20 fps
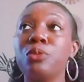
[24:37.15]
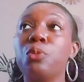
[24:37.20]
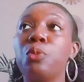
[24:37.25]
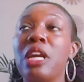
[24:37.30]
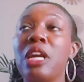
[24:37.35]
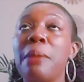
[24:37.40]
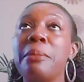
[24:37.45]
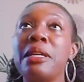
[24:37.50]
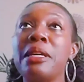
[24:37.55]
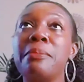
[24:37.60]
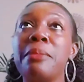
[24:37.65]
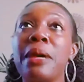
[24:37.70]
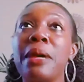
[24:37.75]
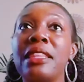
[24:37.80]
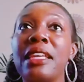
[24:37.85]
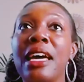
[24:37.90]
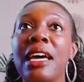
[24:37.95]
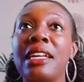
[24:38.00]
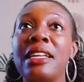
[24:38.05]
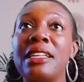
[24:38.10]
What I mean by
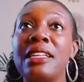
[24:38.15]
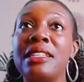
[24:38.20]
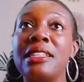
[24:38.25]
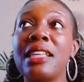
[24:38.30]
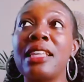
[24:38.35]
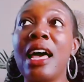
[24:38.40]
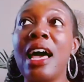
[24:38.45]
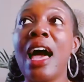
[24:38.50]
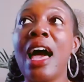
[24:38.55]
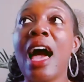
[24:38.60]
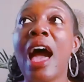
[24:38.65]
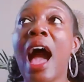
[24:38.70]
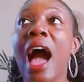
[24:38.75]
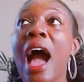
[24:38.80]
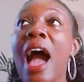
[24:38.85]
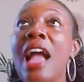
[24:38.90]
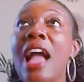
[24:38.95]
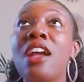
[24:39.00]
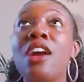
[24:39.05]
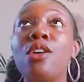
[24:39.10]
that is
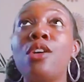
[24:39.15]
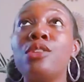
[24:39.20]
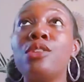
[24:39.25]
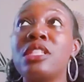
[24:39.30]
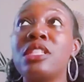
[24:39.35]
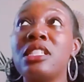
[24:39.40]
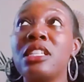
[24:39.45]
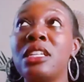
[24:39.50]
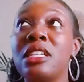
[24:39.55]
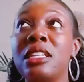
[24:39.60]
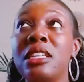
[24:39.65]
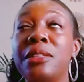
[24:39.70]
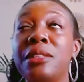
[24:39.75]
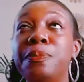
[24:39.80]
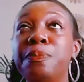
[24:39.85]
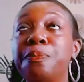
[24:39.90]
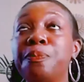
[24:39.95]
I hosted